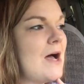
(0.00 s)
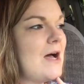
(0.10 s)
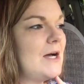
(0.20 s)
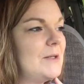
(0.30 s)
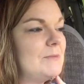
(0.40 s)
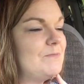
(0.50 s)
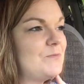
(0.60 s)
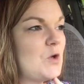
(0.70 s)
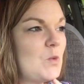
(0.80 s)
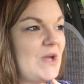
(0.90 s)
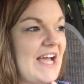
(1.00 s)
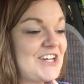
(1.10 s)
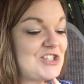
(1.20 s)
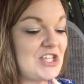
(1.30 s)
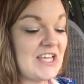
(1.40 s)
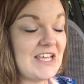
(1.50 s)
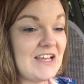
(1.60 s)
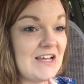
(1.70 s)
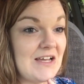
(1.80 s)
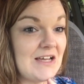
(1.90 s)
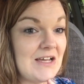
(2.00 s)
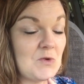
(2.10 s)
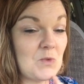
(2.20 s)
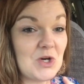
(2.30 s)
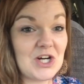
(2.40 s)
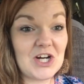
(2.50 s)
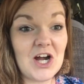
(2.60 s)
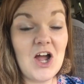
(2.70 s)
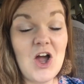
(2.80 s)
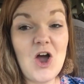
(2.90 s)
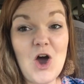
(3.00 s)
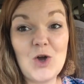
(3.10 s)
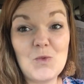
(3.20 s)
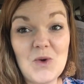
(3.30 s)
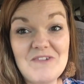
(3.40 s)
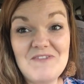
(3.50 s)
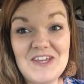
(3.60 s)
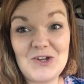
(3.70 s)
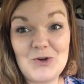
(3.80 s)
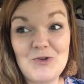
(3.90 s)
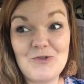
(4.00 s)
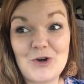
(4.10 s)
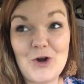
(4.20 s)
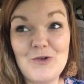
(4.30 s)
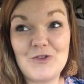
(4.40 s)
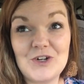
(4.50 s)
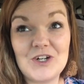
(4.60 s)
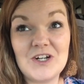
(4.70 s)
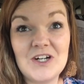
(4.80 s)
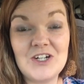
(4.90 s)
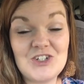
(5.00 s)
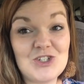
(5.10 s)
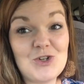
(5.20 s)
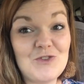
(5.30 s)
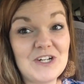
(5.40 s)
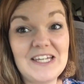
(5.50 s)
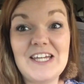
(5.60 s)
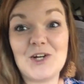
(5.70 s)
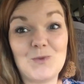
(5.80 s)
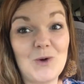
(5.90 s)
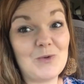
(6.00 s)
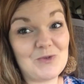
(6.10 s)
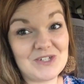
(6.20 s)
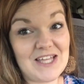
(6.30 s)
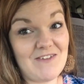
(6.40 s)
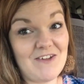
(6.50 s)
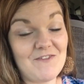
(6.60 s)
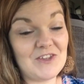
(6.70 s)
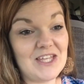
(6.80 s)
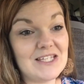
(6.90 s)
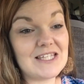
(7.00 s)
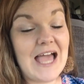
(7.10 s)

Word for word: Um, we actually were on one vehicle for over, just over a year while we were saving for this.